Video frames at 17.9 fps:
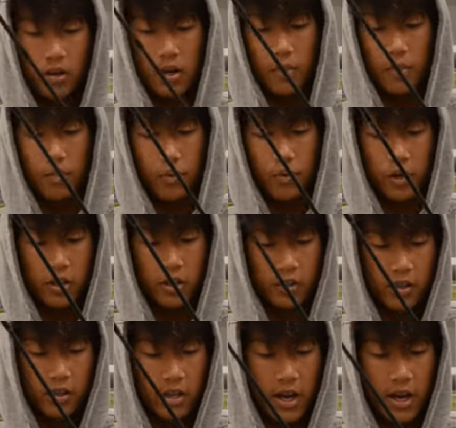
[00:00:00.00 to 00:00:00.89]
I'm putting
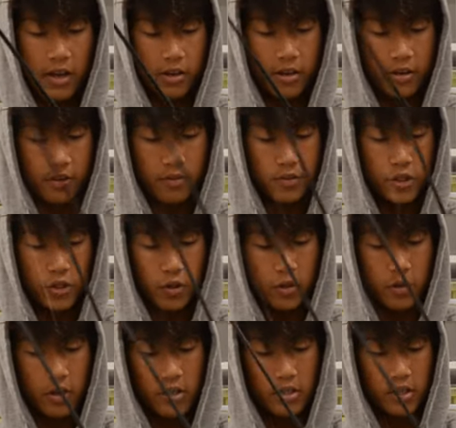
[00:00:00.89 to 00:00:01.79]
the line on,
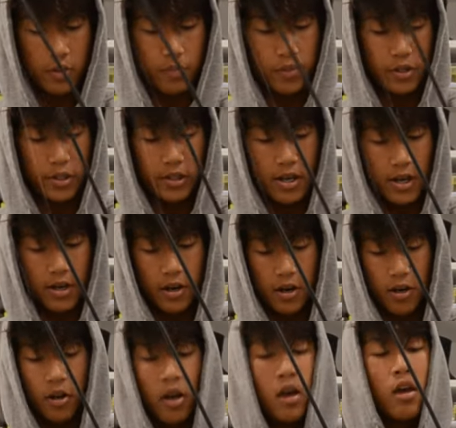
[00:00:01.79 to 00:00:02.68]
showing you guys how to put the line
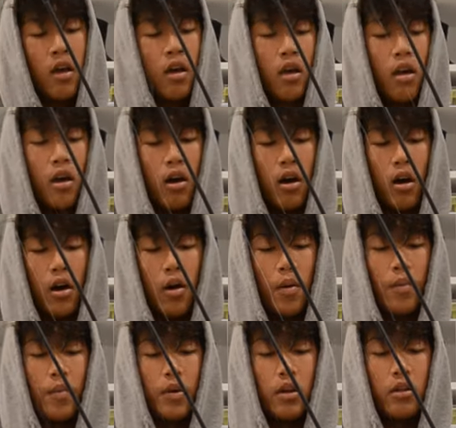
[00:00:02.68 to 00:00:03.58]
on.
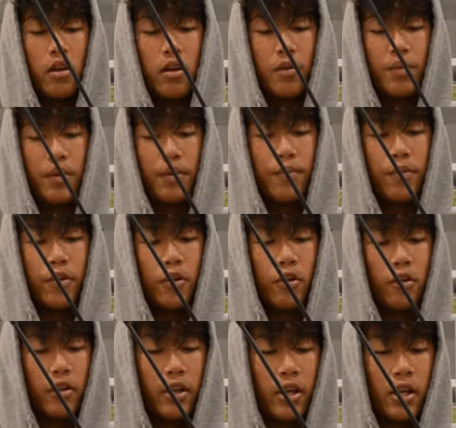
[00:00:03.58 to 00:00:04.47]
A lot of people
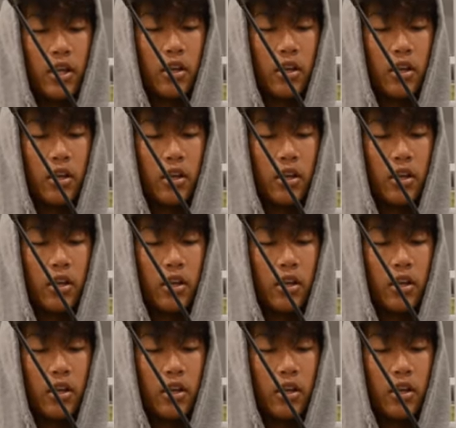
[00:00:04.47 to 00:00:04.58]
are like,